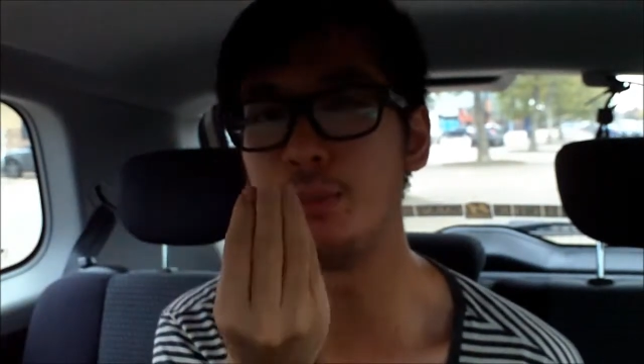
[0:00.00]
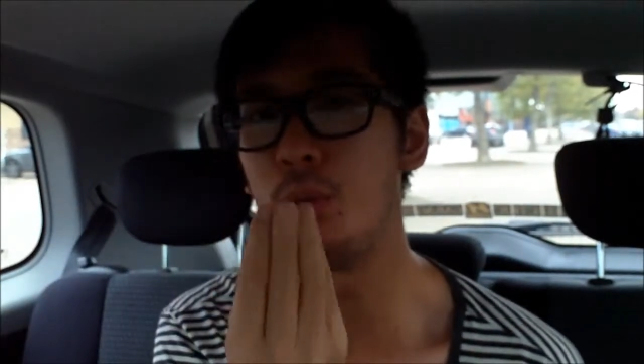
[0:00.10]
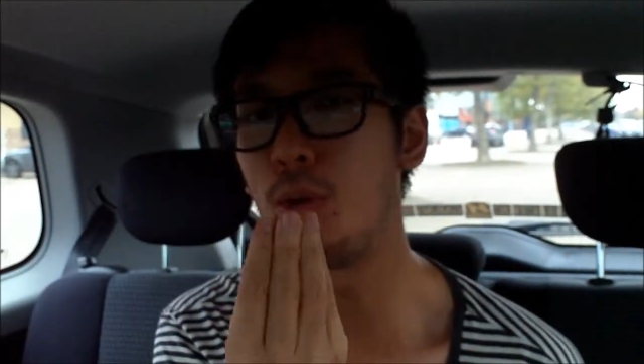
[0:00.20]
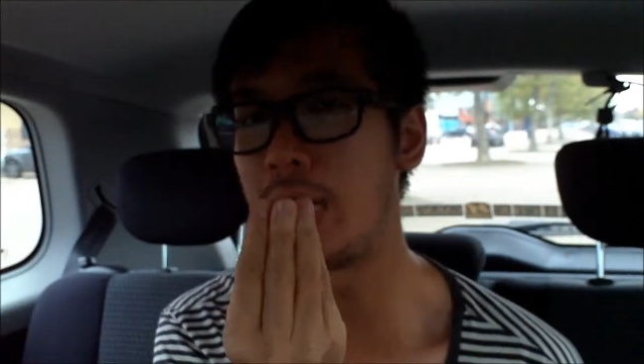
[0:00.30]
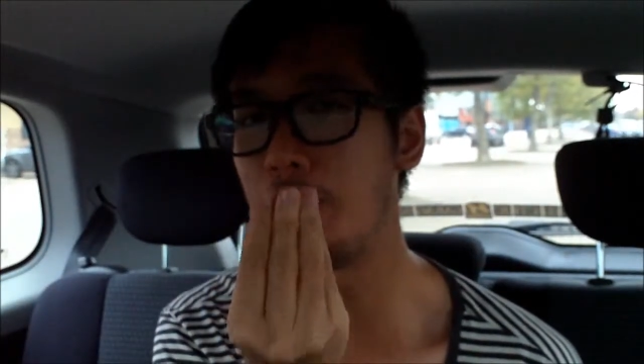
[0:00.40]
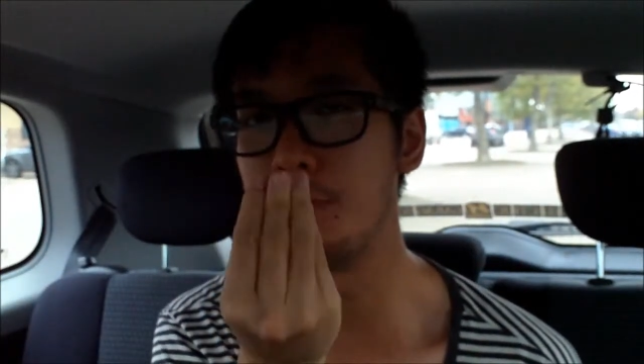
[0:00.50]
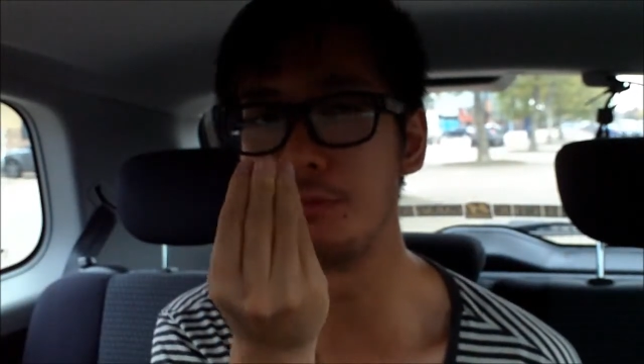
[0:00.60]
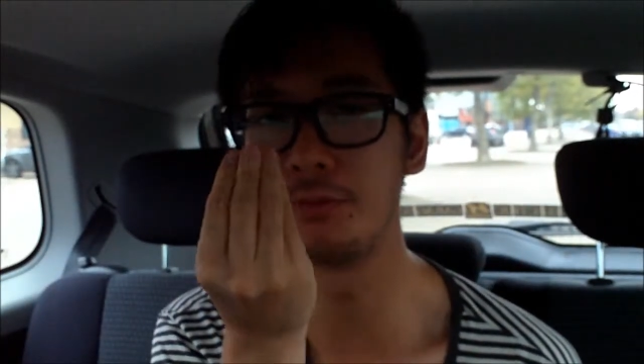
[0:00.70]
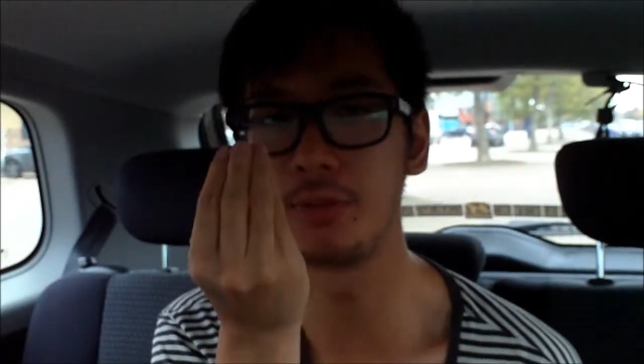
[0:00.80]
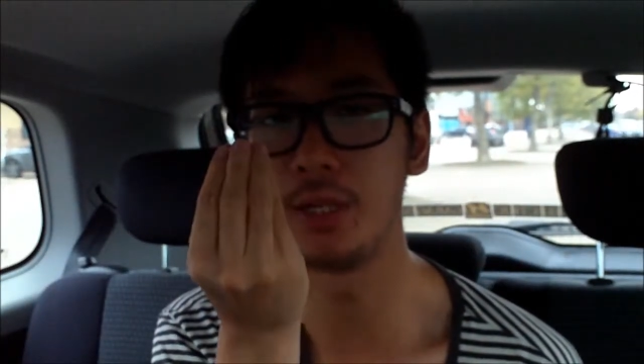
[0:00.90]
more out
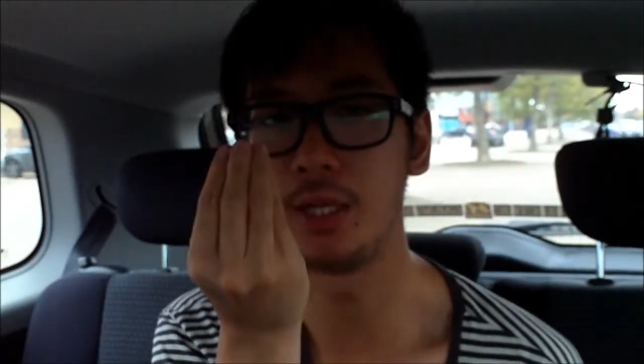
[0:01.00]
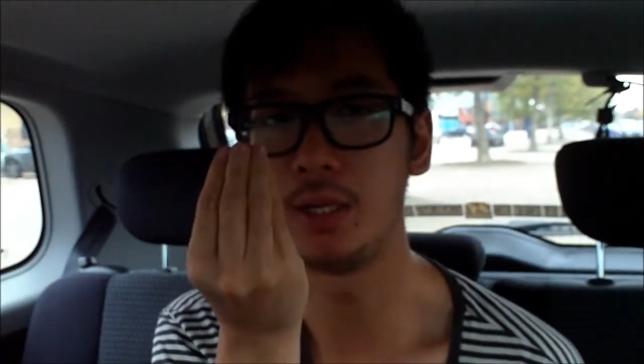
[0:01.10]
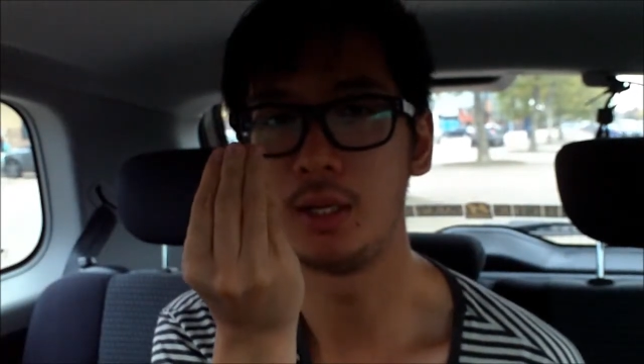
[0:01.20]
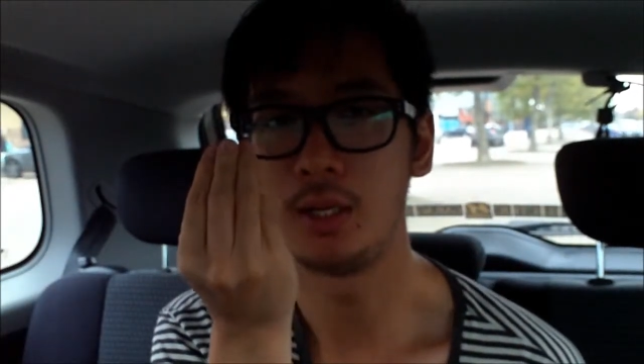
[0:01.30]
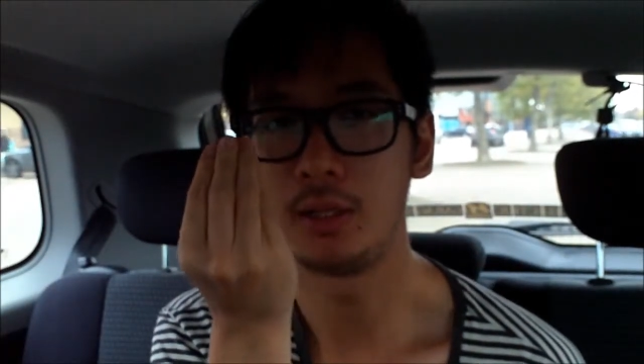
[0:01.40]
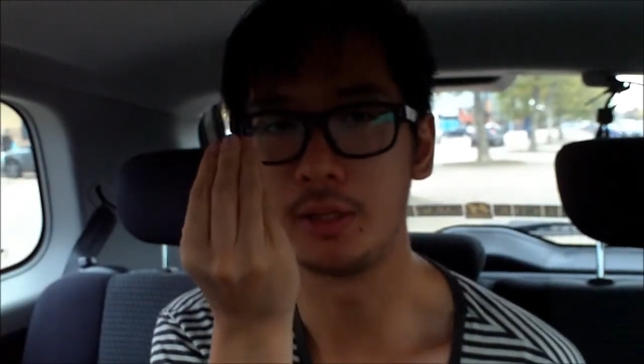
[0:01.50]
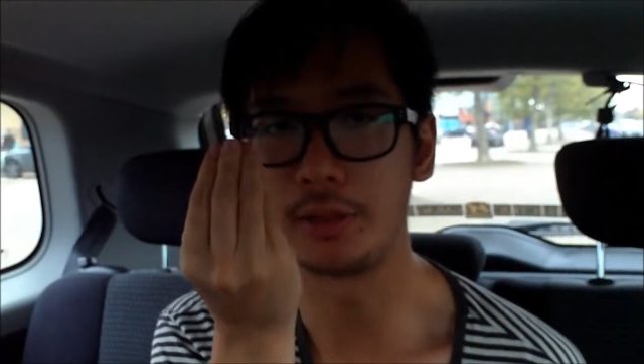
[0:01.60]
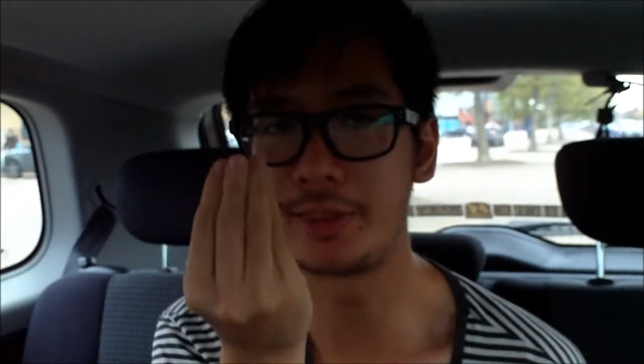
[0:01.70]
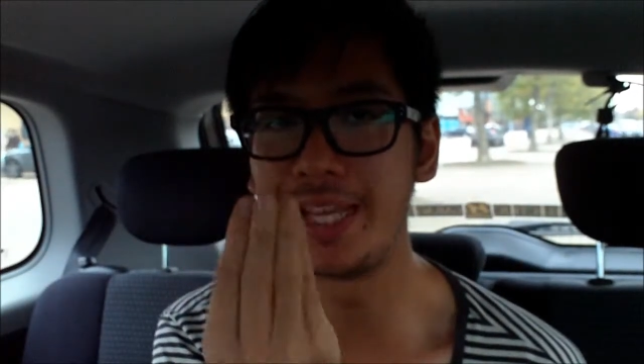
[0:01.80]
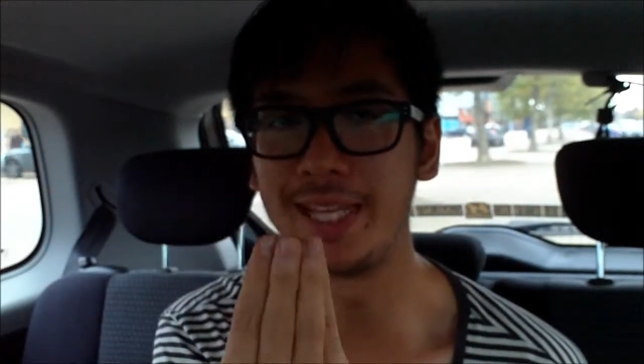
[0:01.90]
of the
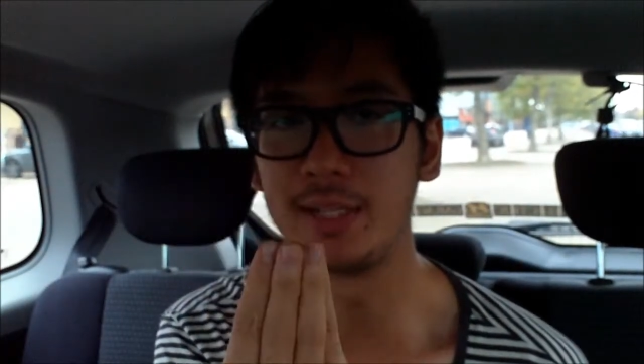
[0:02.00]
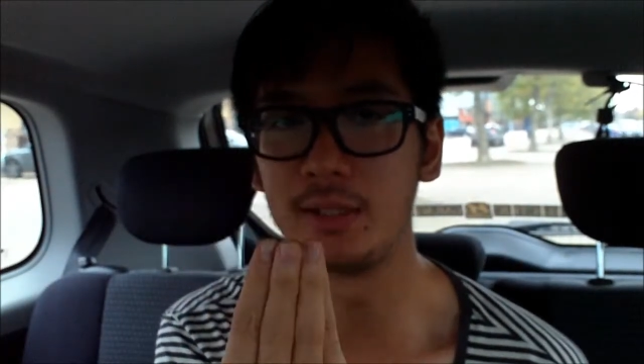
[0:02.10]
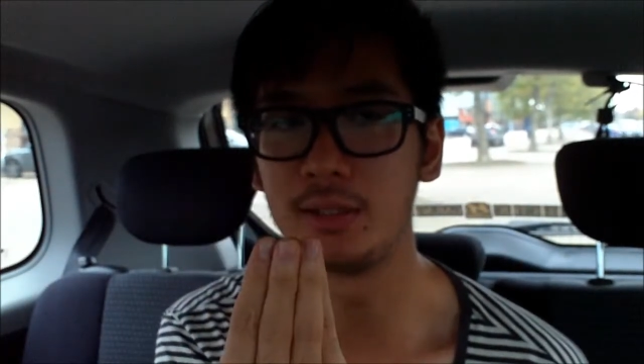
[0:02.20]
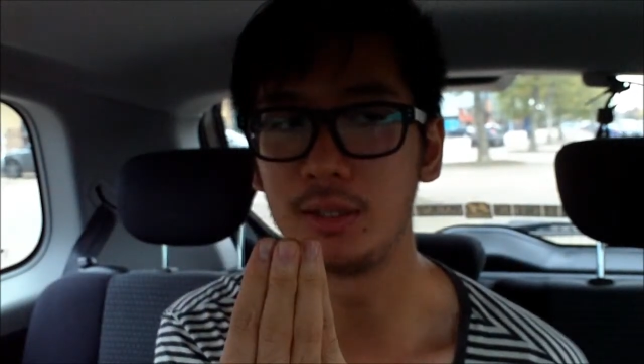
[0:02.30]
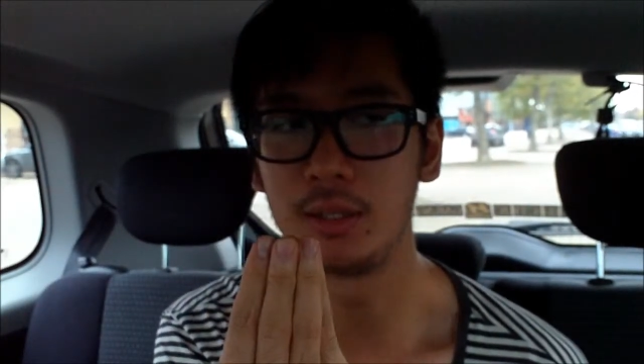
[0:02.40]
thing,